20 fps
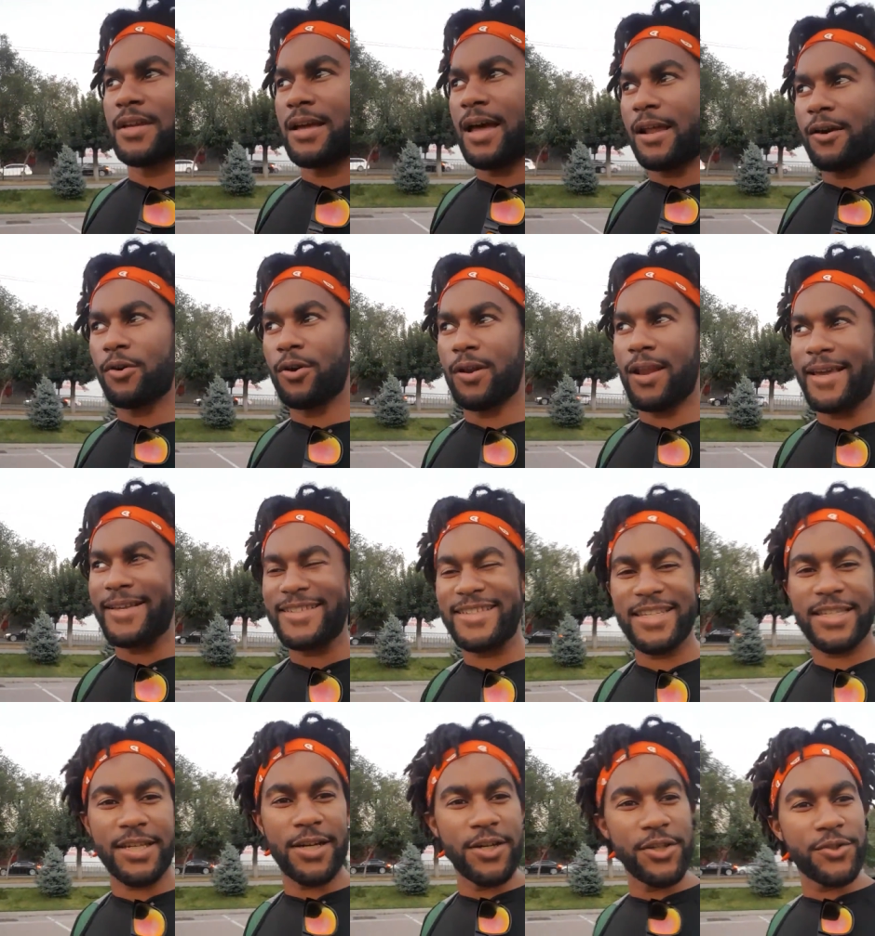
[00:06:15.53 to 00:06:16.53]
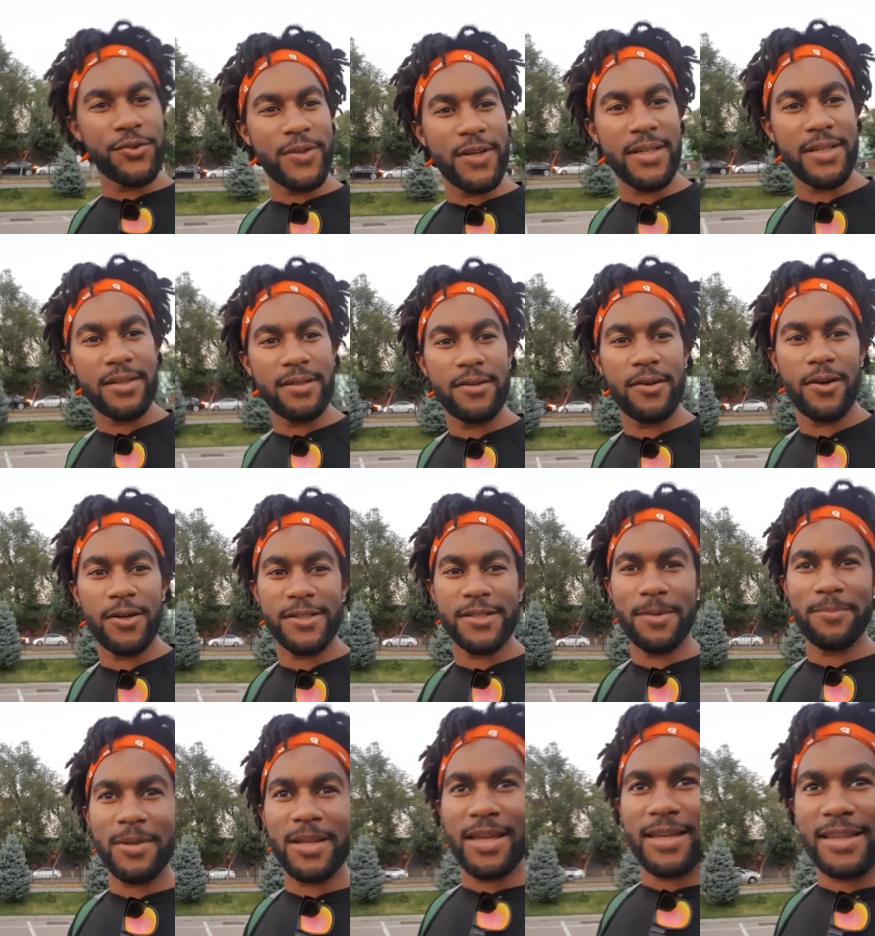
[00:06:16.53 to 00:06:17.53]
I don't know, like 600 or
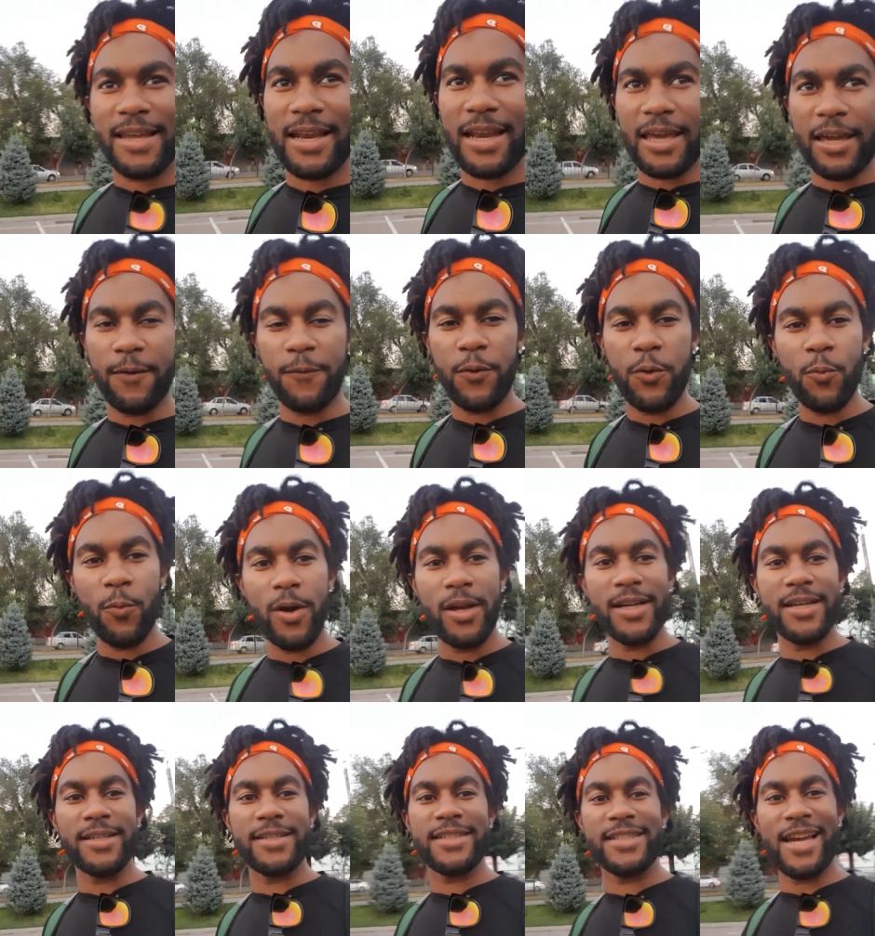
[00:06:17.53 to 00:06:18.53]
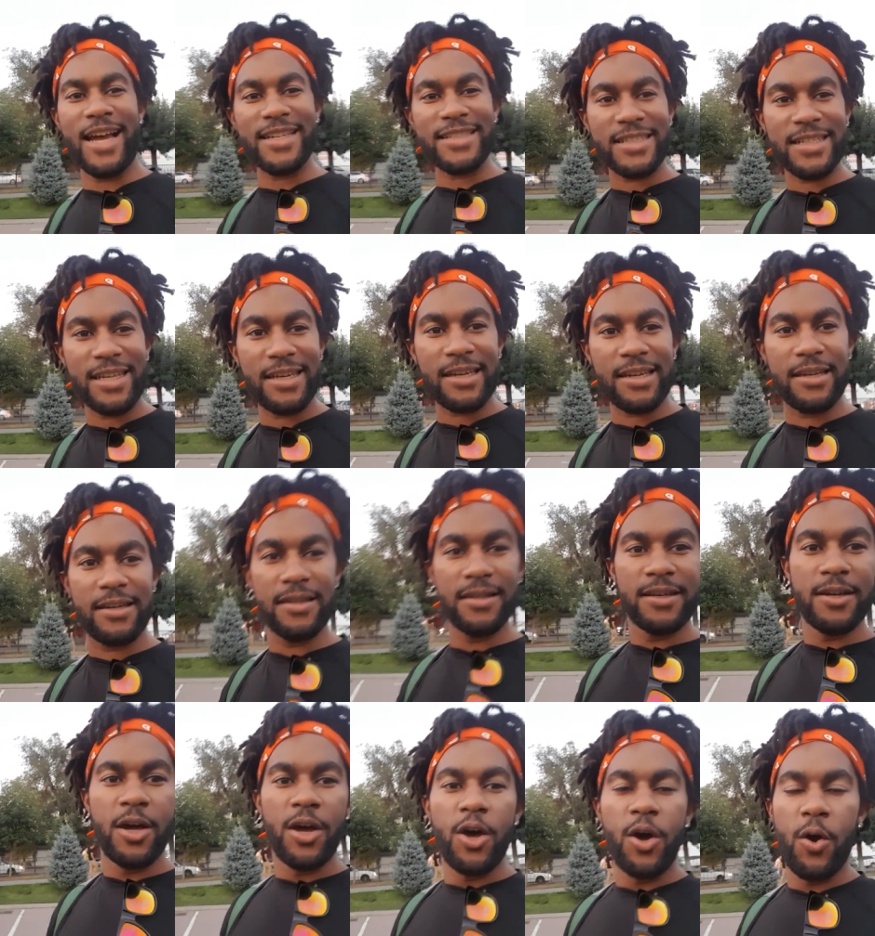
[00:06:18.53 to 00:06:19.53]
something like that. Like if you want a shashlik,
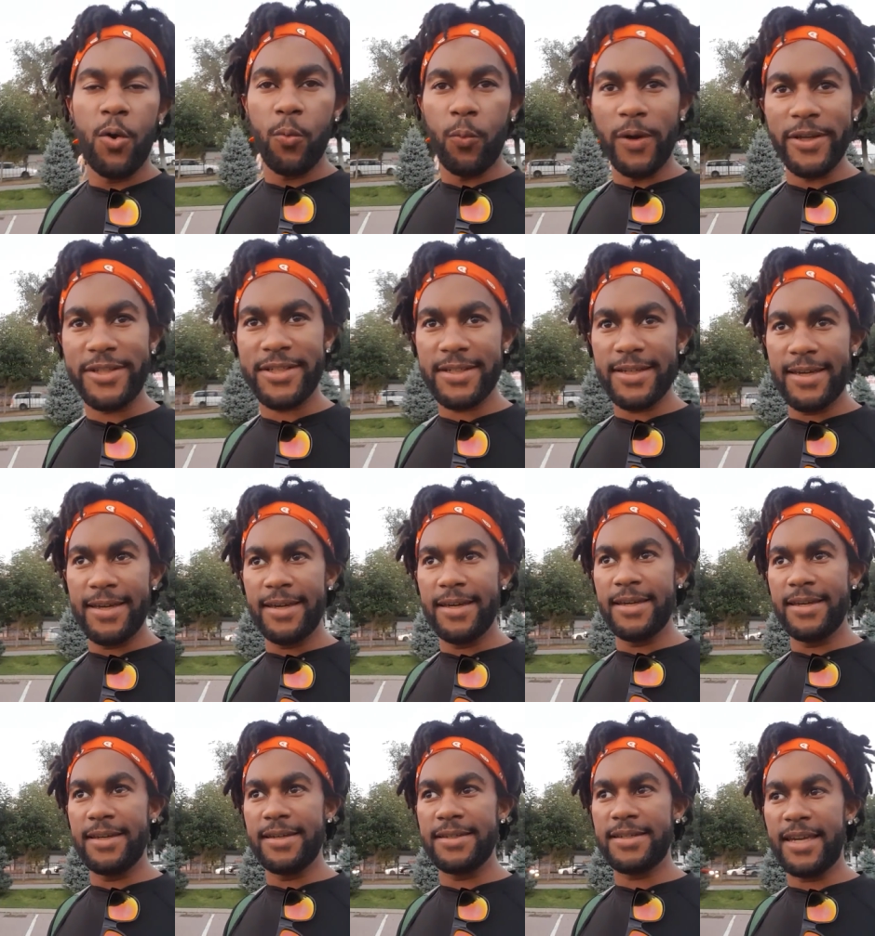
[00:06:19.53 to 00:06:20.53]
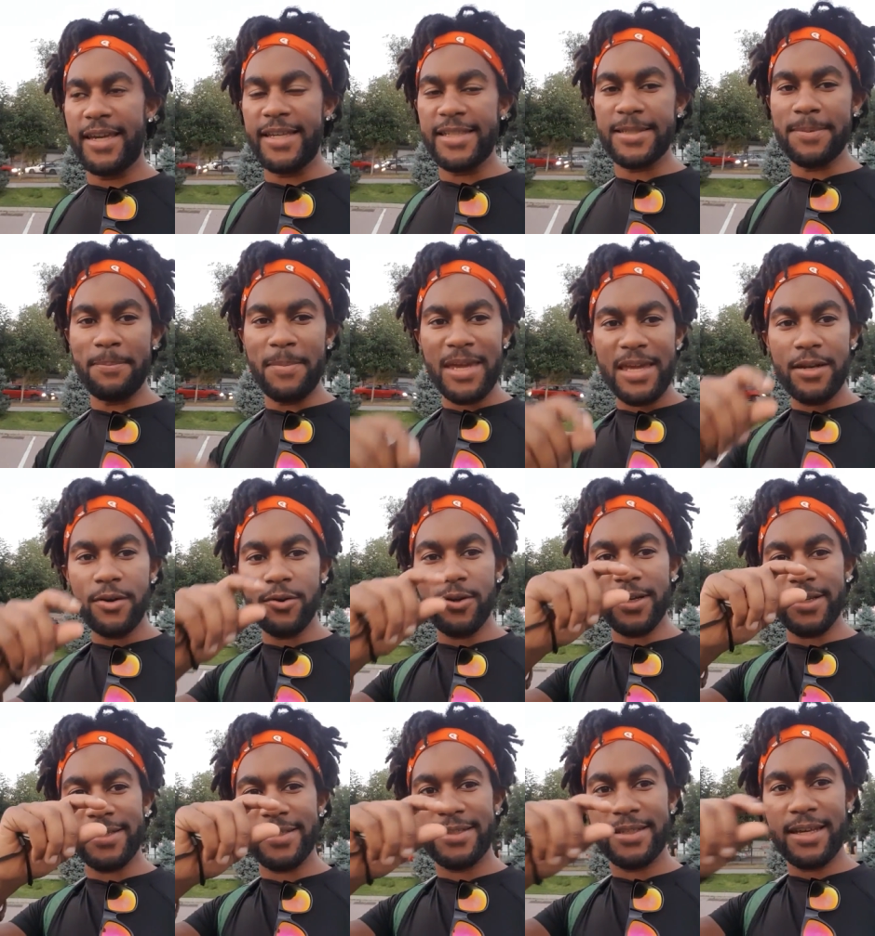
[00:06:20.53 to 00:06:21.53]
which is, it's meat on
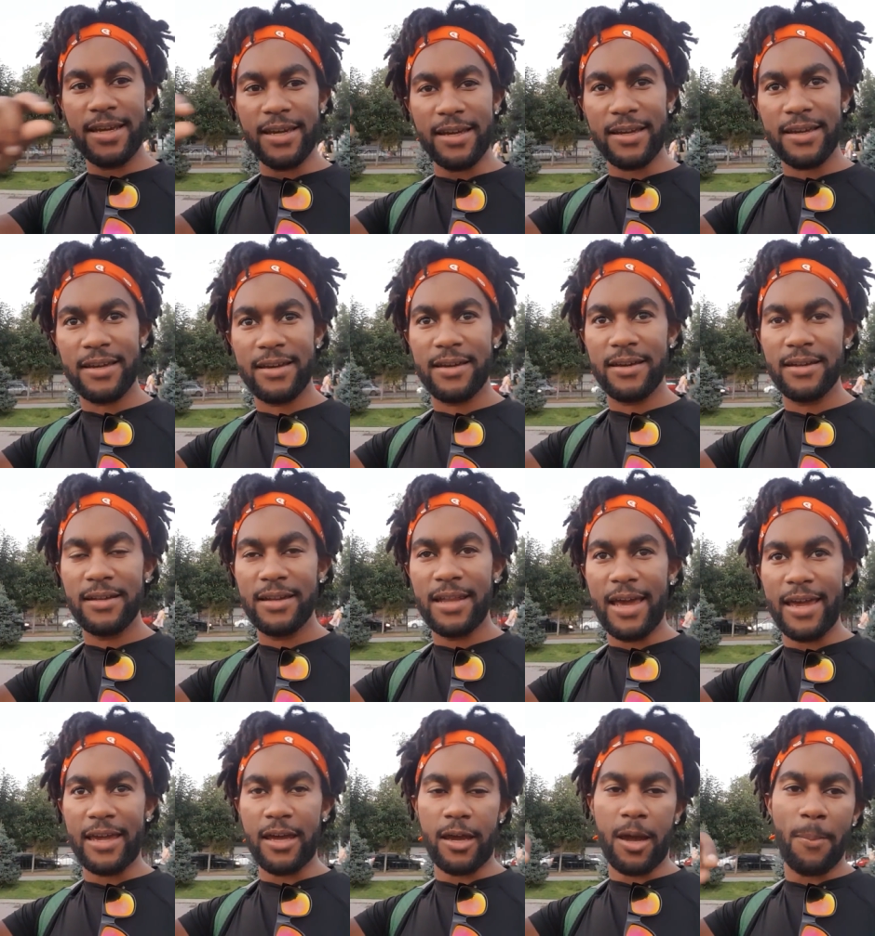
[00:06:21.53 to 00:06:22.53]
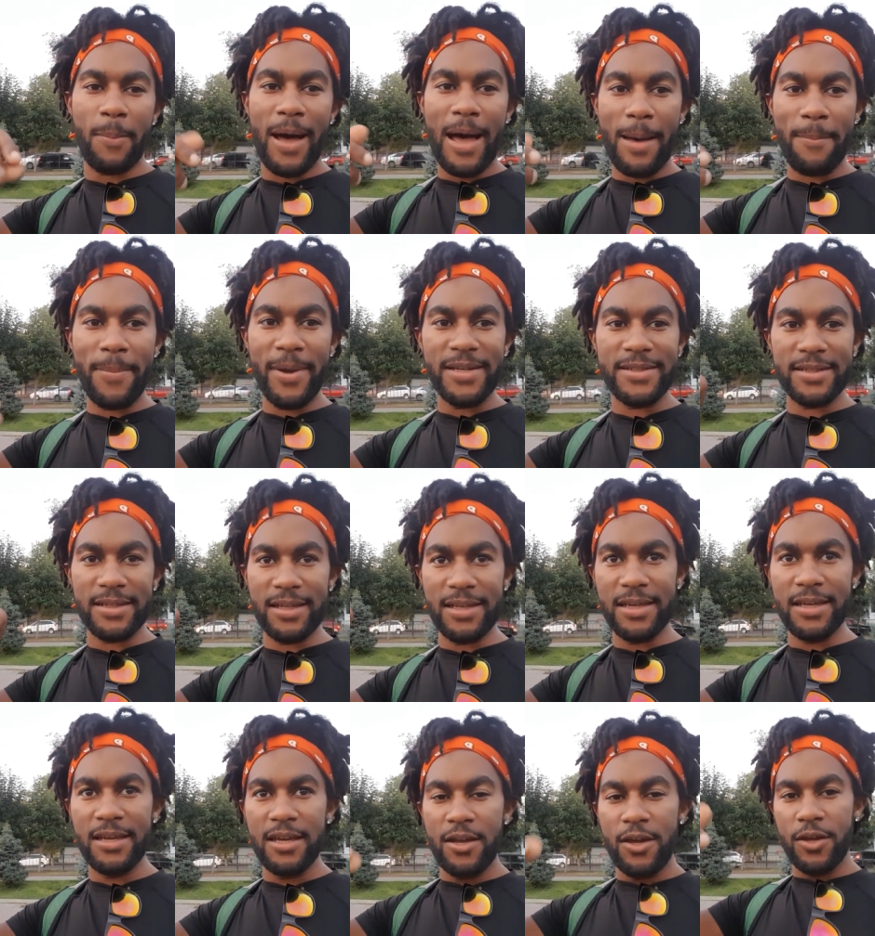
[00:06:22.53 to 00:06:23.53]
a stick, like a kebab basically.